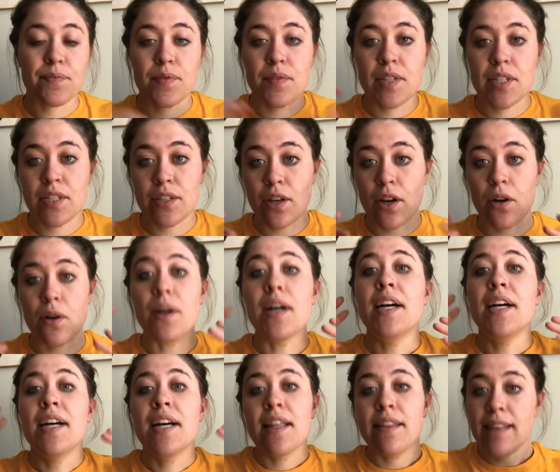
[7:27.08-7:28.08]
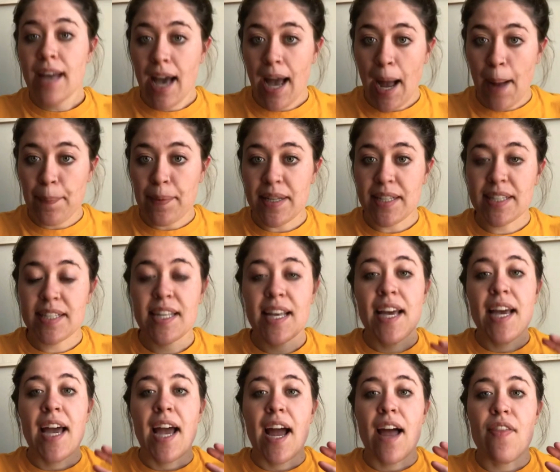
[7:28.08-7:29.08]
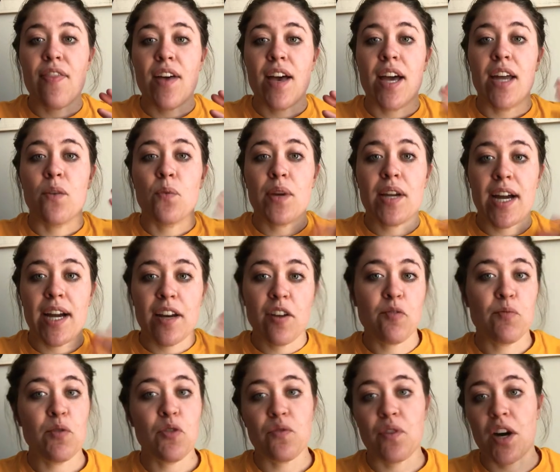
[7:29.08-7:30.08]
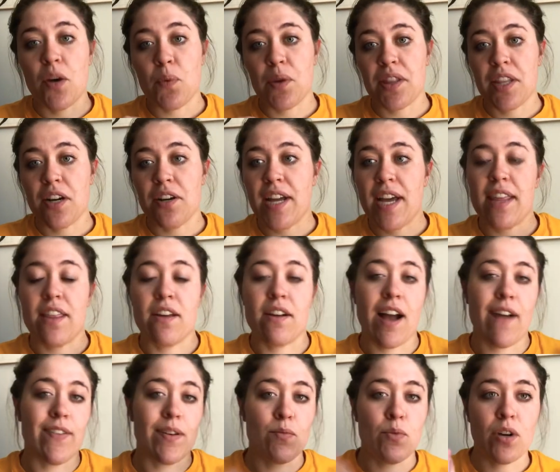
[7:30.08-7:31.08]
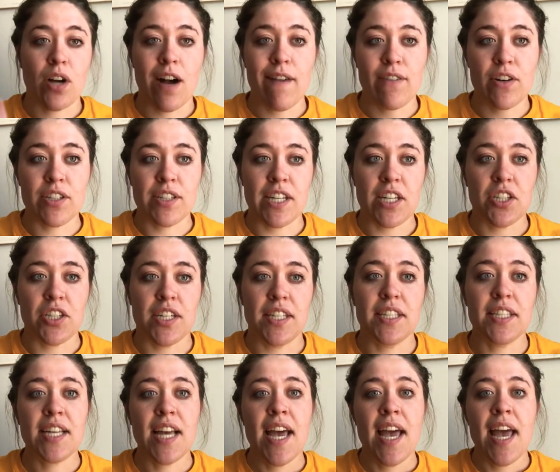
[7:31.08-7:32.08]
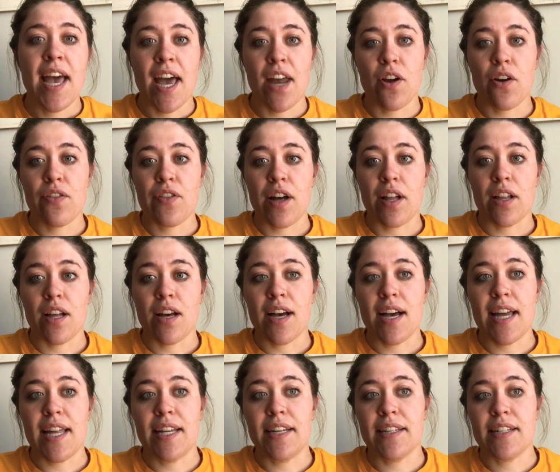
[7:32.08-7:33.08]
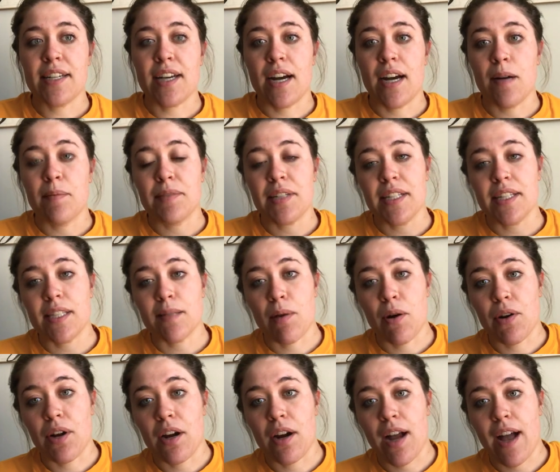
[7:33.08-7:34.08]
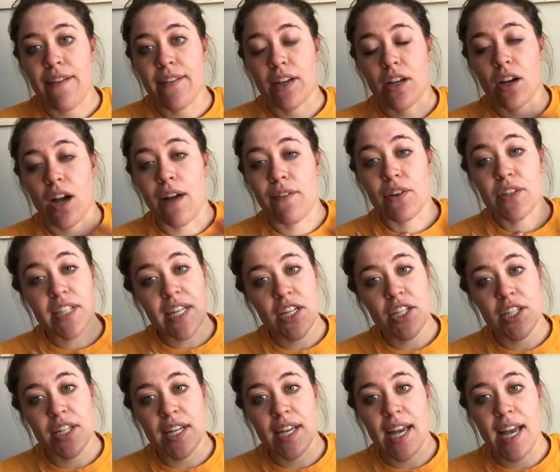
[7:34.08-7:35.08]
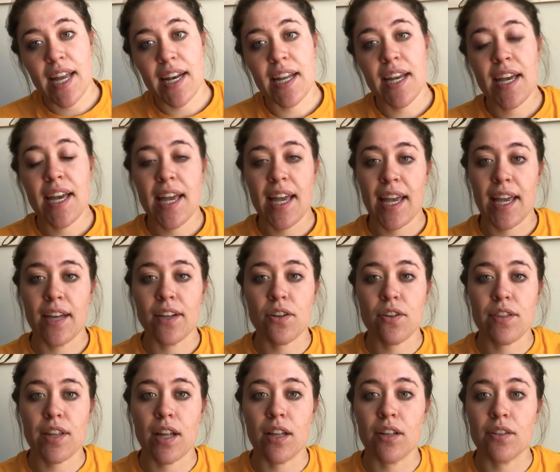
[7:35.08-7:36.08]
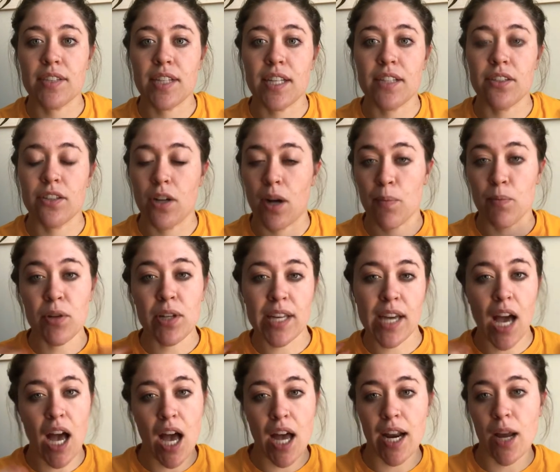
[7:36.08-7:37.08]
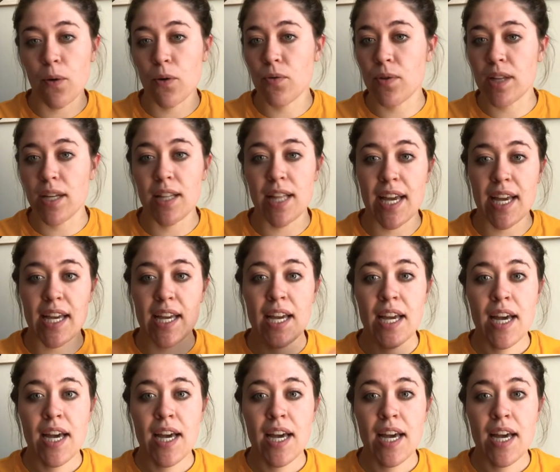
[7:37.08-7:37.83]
So that happens, and then we kind of move on with their day. They're having more conversations, and Othello and Desdemona are having a conversation again, and Othello says, I'm really hot, I would really like